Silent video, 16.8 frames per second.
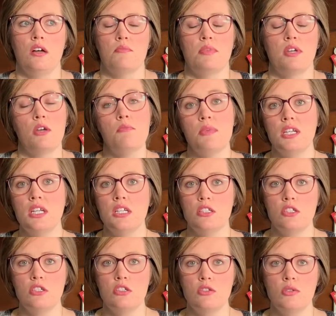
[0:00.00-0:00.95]
committed
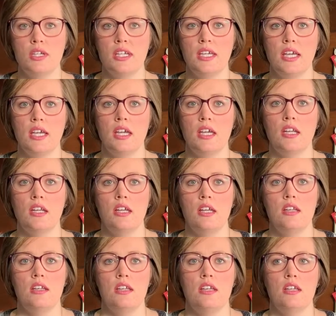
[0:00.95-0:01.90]
to doing it,
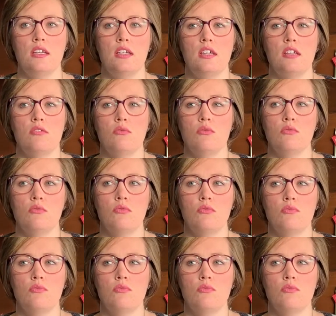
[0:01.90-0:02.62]
and it can